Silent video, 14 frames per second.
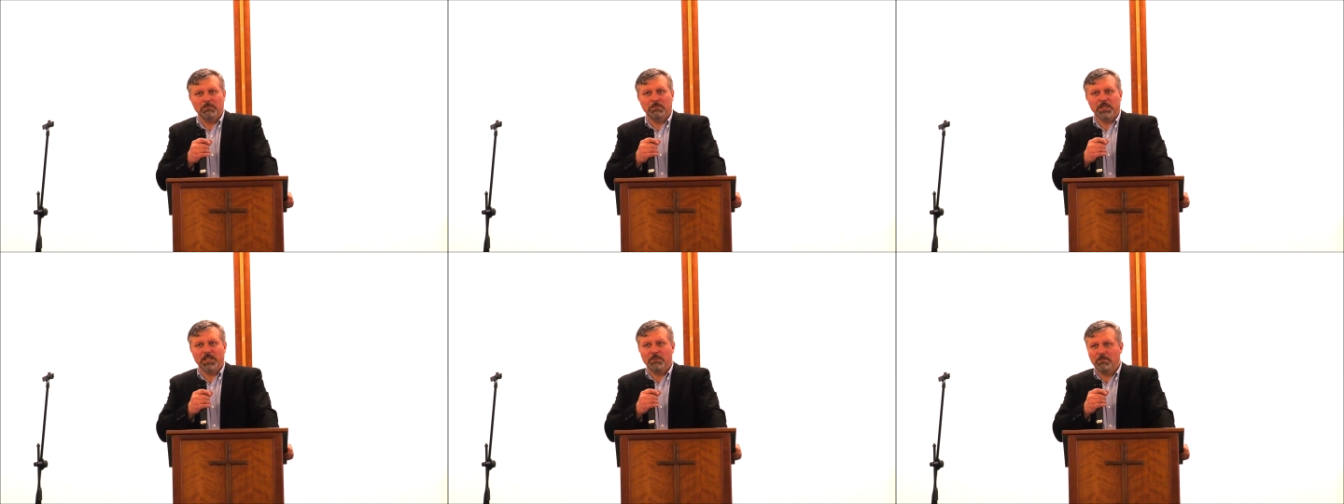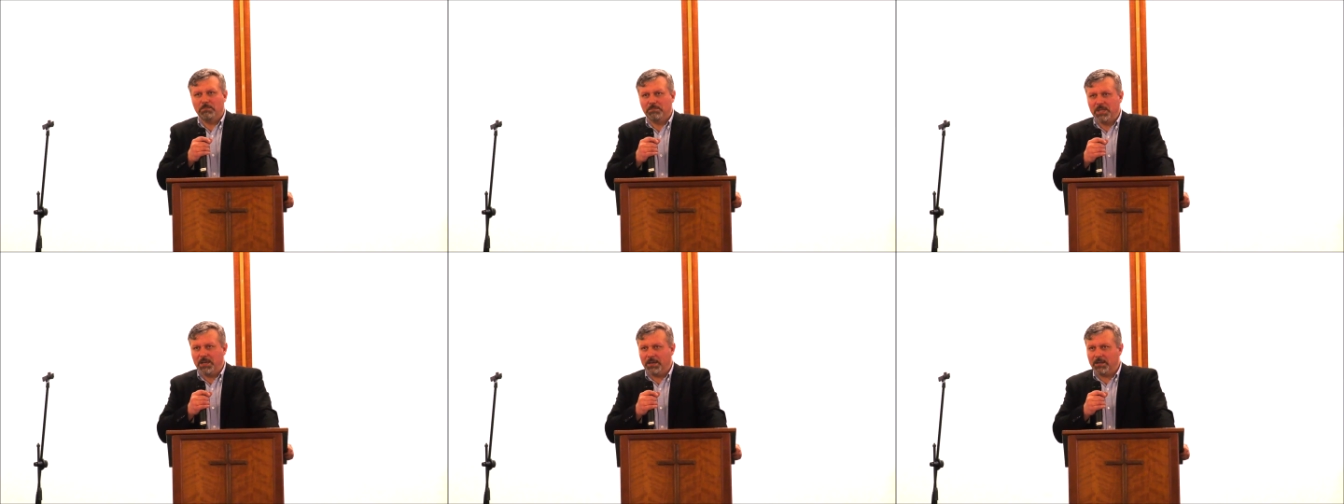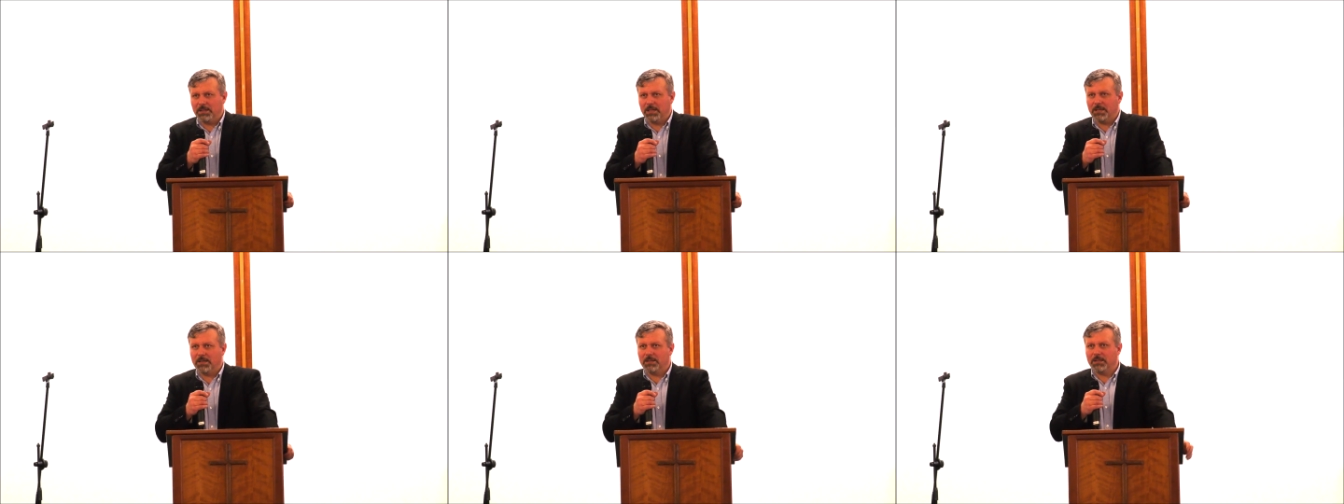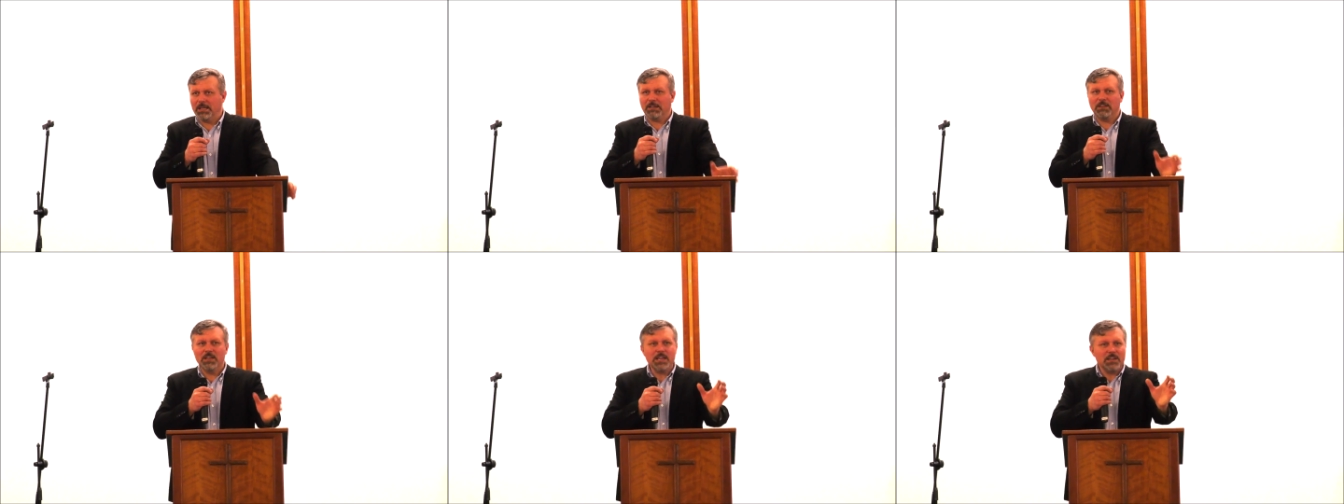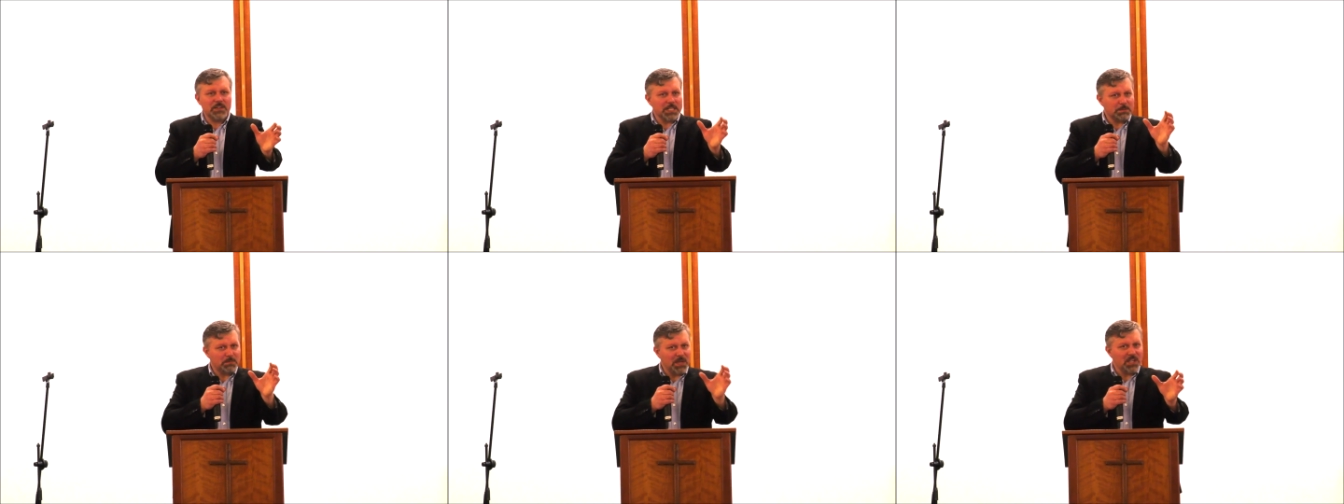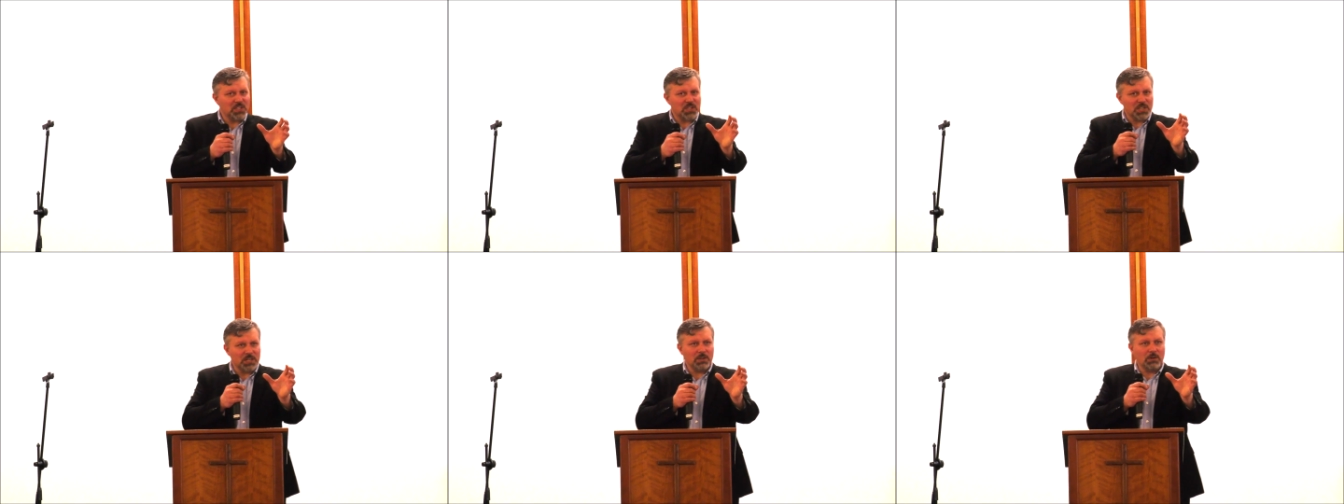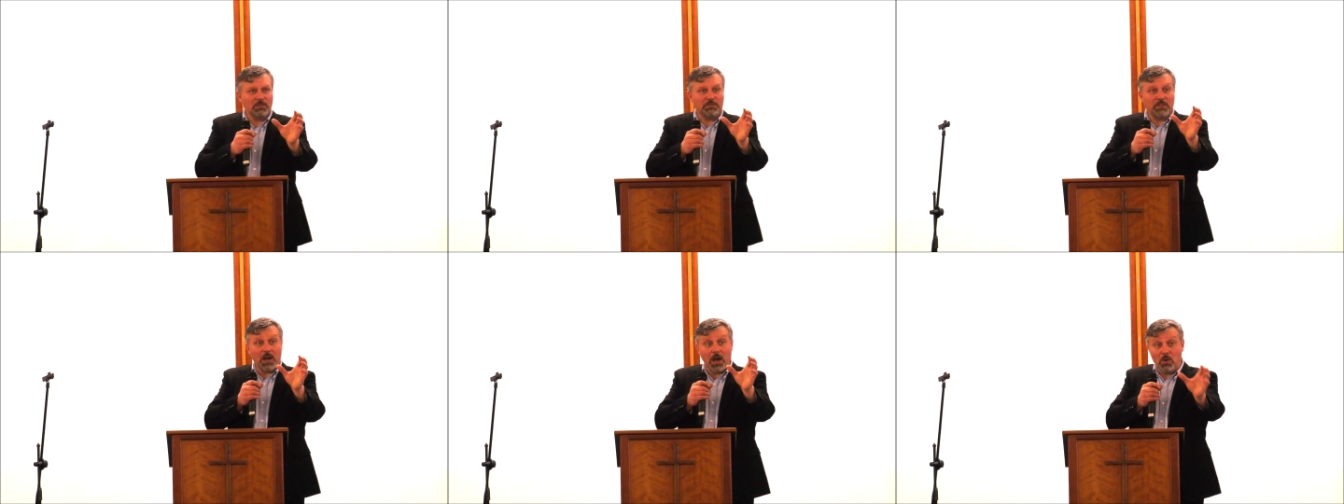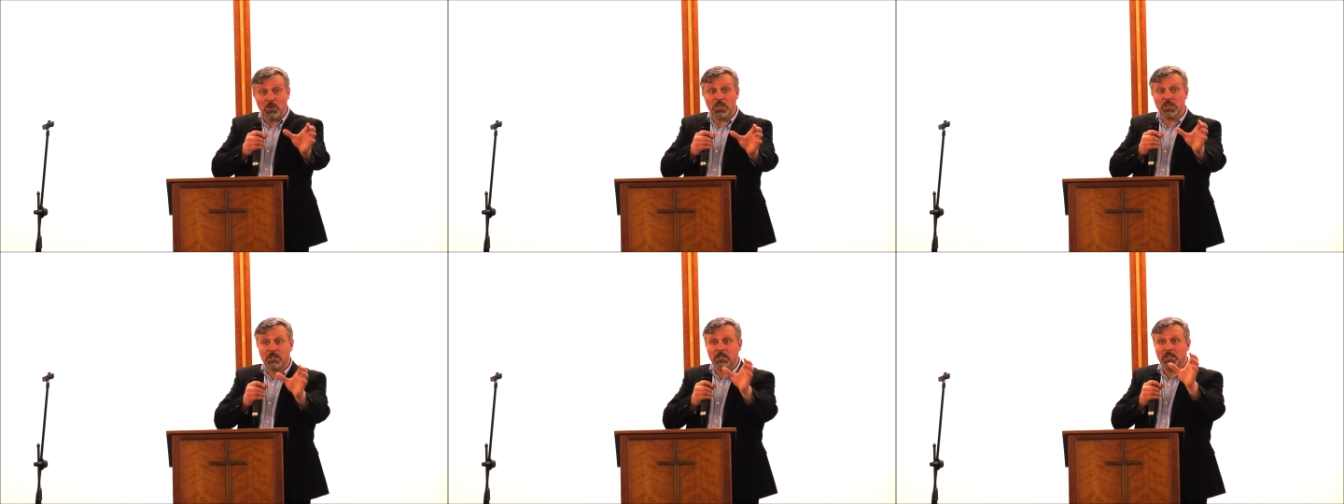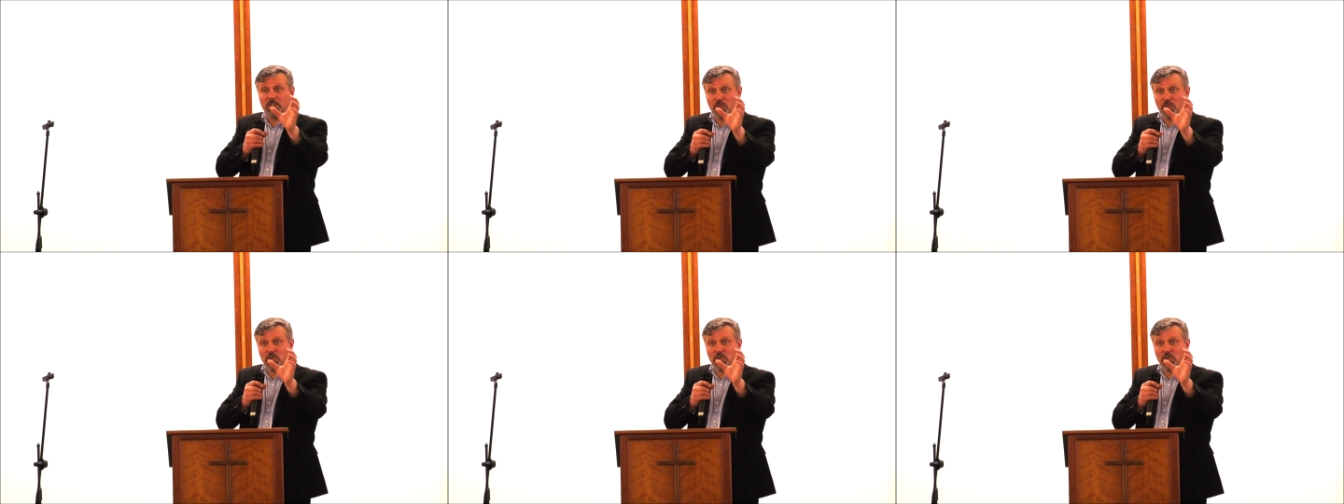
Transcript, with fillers: but the, the, the, the clearest picture of our